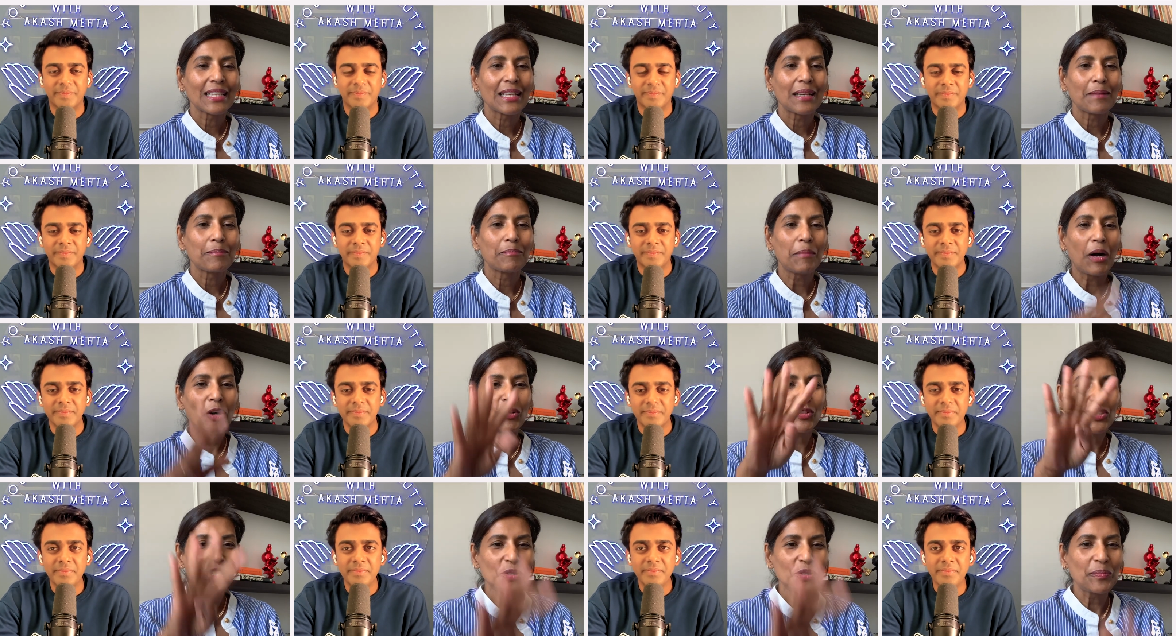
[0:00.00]

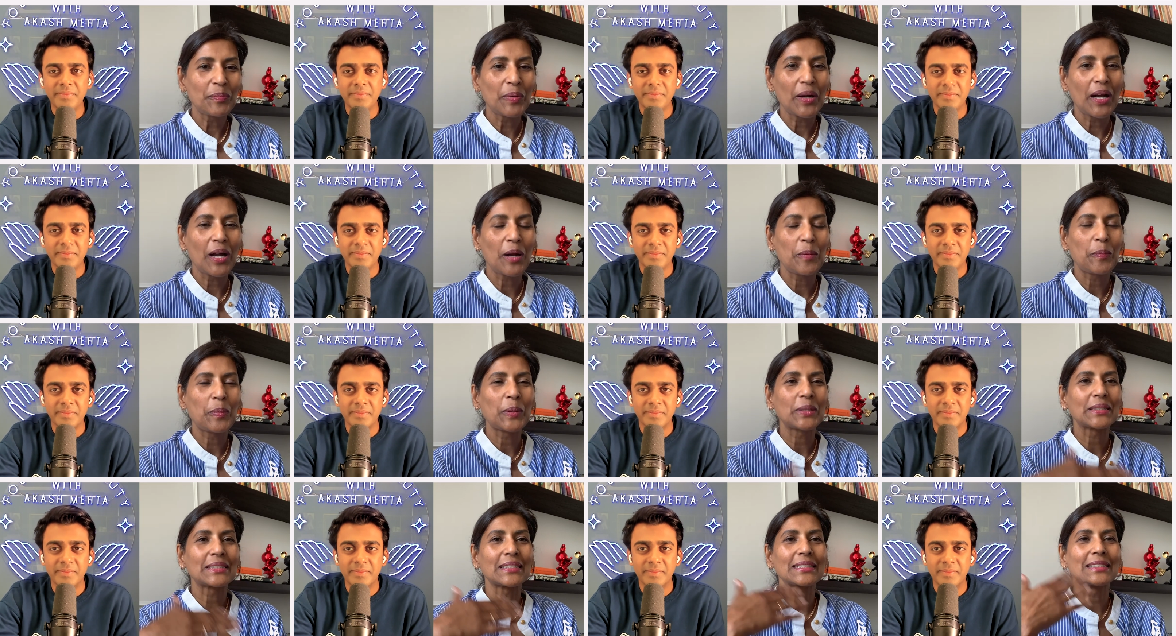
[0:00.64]

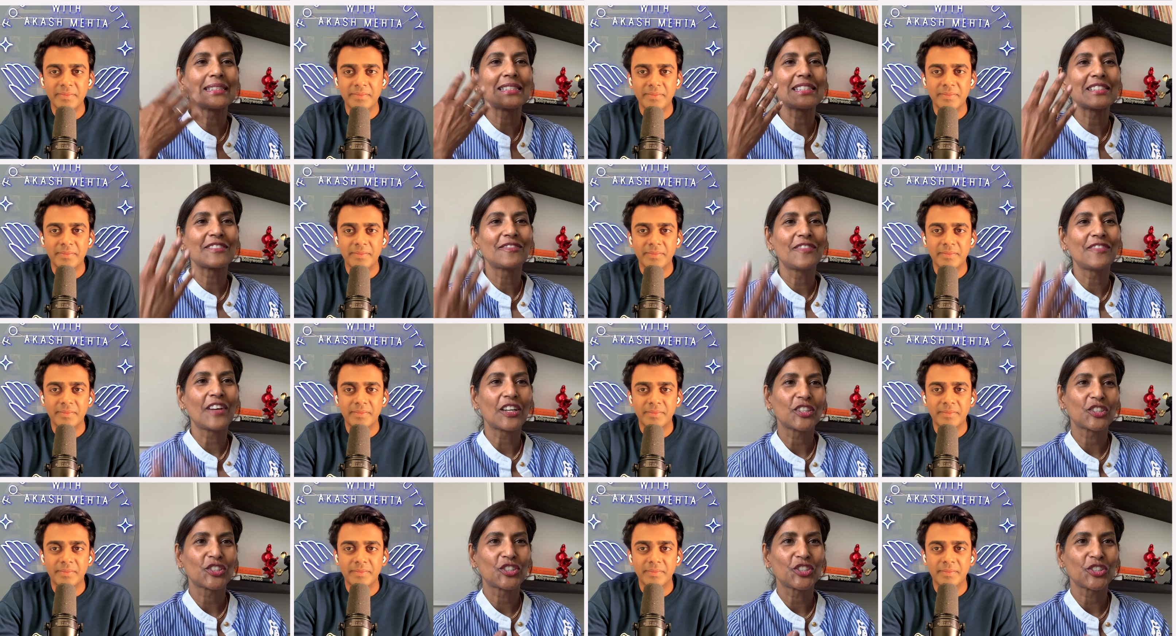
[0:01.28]
Speaker 1: multi-purpose, and it's
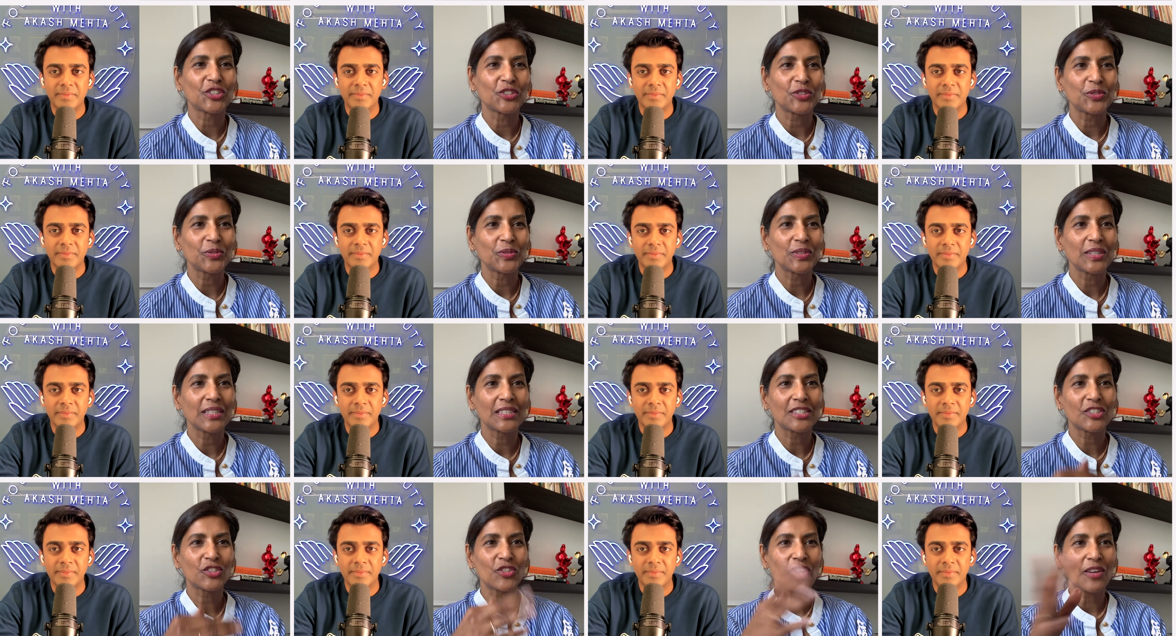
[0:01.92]
functional,
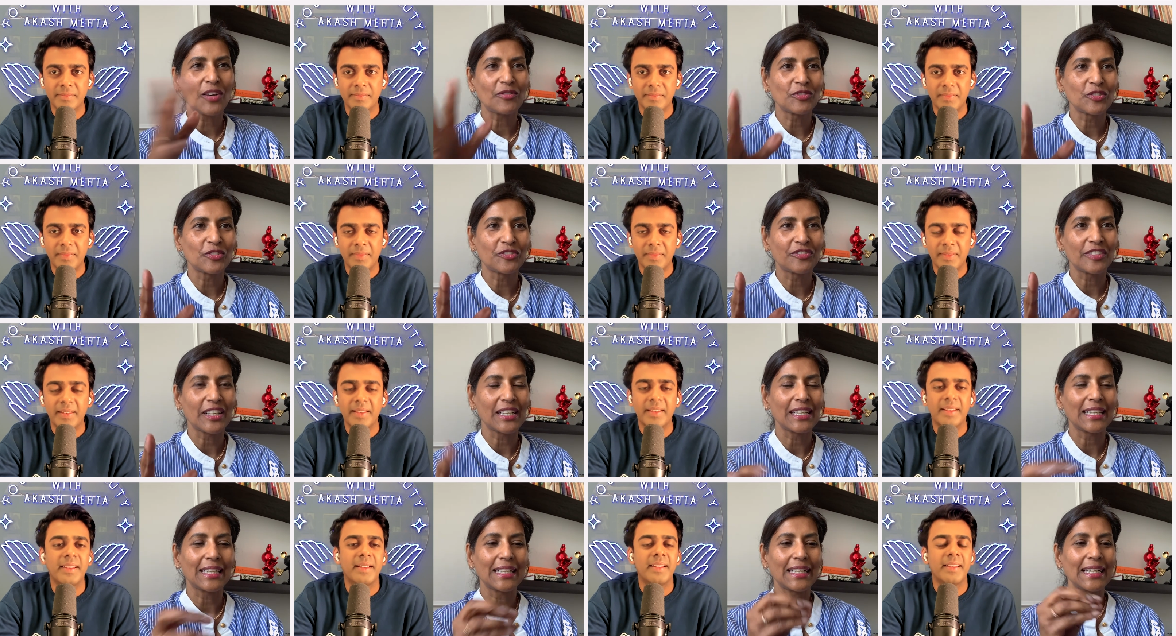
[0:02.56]
it's travel
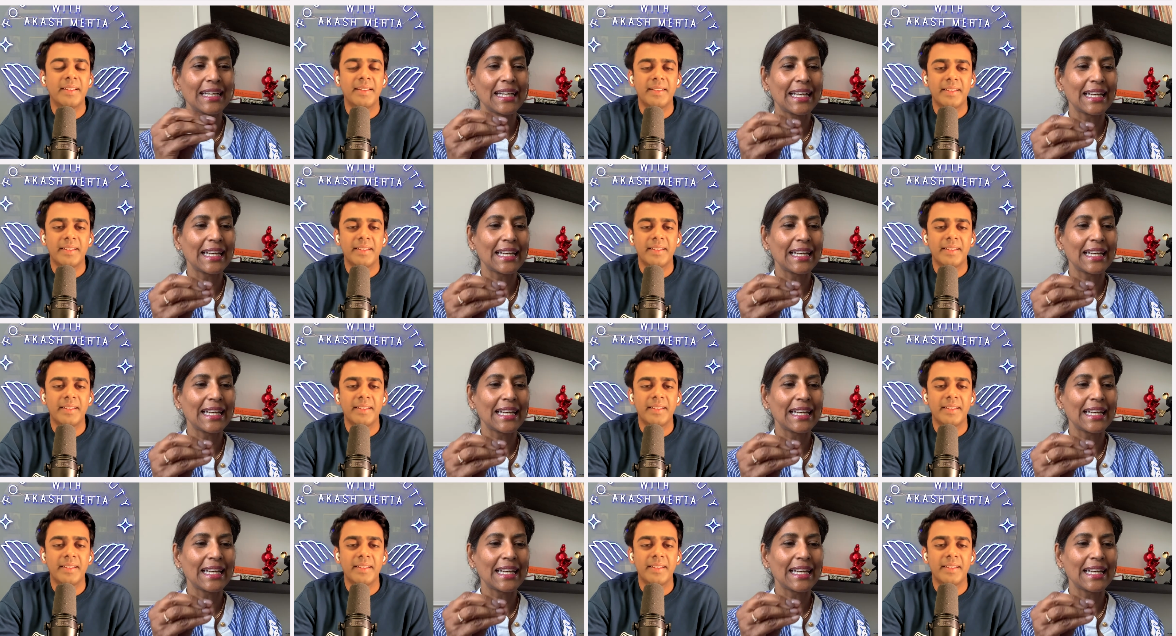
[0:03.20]
friendly,